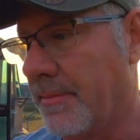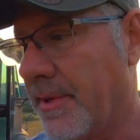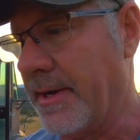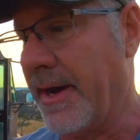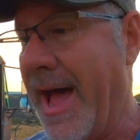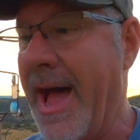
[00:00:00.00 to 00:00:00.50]

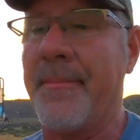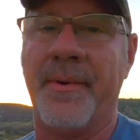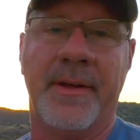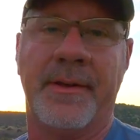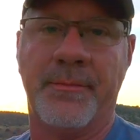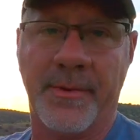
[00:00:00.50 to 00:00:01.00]
But it
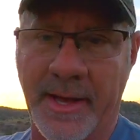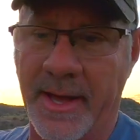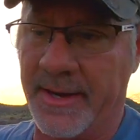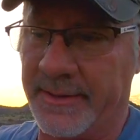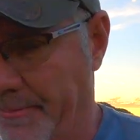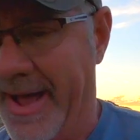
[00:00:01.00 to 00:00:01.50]
happened. We
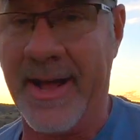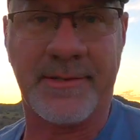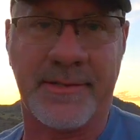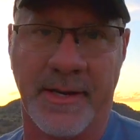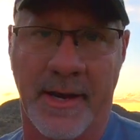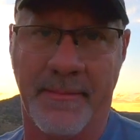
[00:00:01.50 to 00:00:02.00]
got it
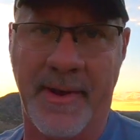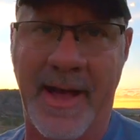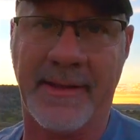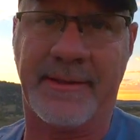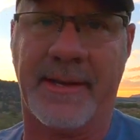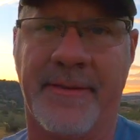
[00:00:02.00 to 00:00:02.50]
patched up
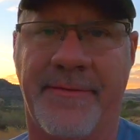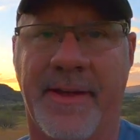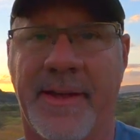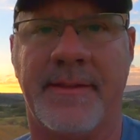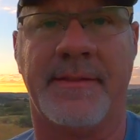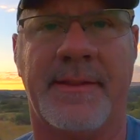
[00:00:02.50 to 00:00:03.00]
at the event.